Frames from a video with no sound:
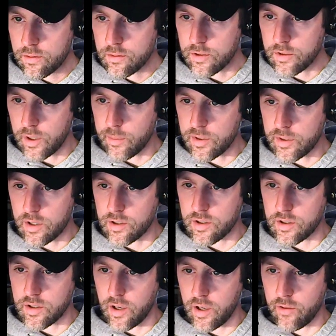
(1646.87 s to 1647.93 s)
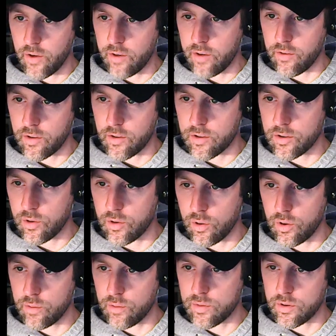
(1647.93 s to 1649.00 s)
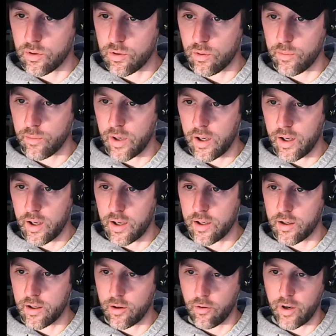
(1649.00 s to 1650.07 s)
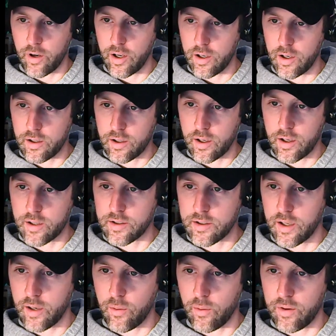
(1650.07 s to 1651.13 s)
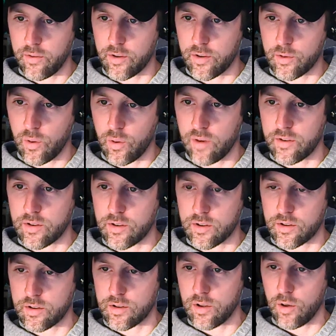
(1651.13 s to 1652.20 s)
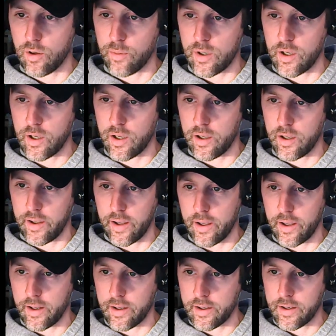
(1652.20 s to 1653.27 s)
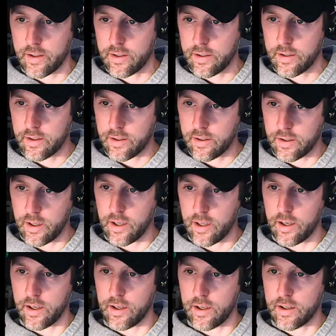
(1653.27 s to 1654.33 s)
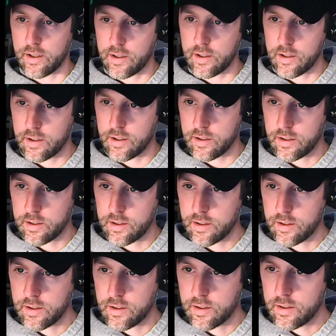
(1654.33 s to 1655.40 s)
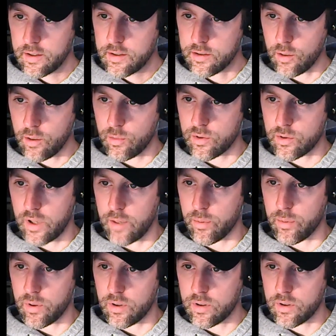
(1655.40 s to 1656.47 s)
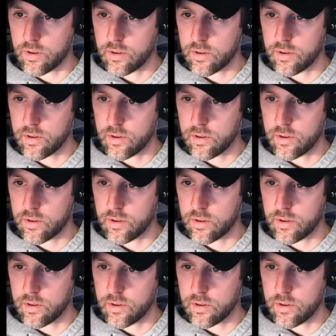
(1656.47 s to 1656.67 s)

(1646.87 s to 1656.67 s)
Jamie says she's getting ready for the storm. So am I. Great. Yes, can't wait for 12 inches of snow Monday again. Yay. It's almost April.